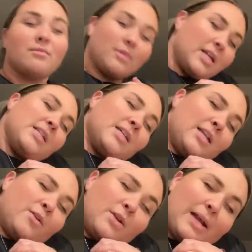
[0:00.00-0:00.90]
Can I take a
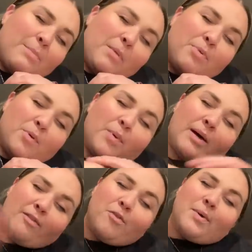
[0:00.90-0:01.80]
little nappy poo while
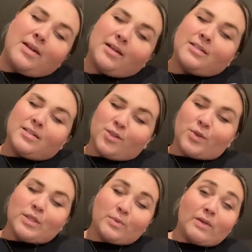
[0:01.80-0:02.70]
everybody else
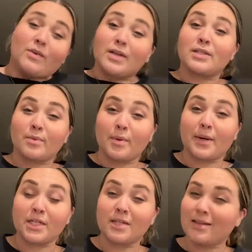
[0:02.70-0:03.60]
enjoys whatever it is that we're
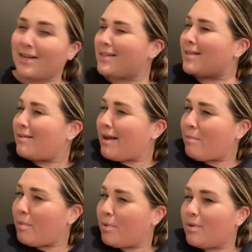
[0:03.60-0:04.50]
watching? Can I take a little
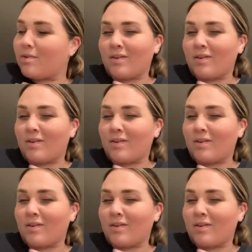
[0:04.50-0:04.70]
nappy poo? If